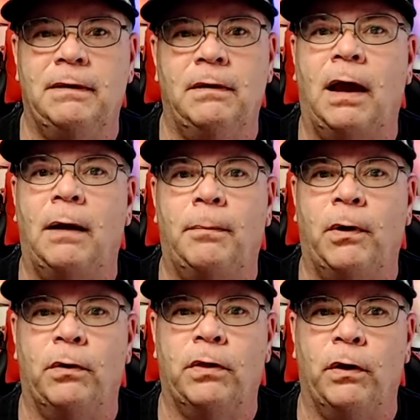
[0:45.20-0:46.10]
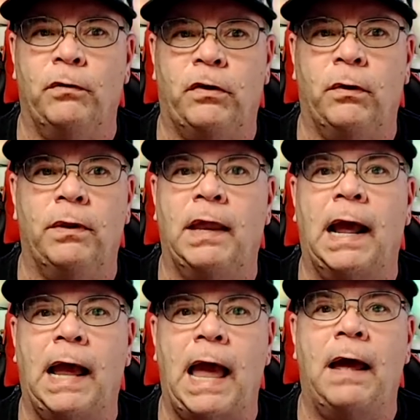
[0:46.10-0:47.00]
I broke those two. And then
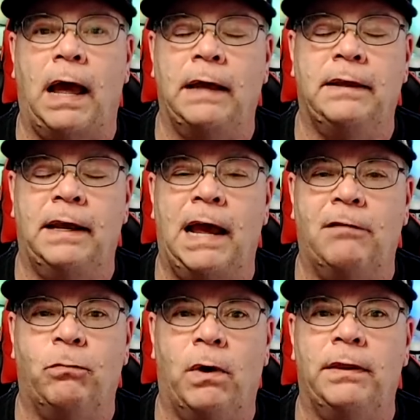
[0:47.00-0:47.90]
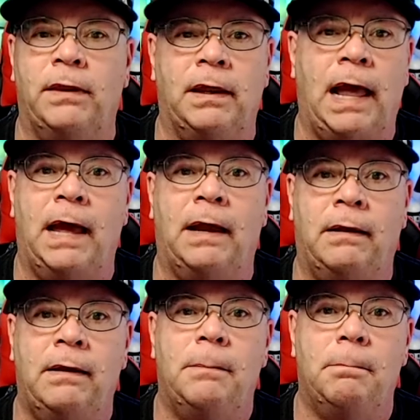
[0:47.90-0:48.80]
I did have one that had
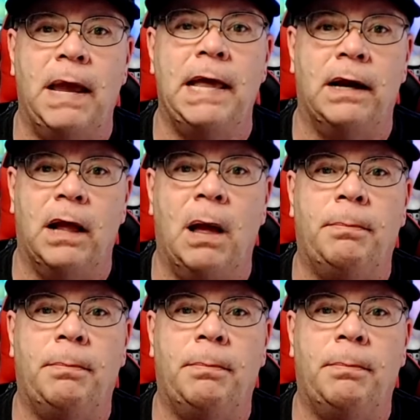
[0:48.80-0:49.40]
made it up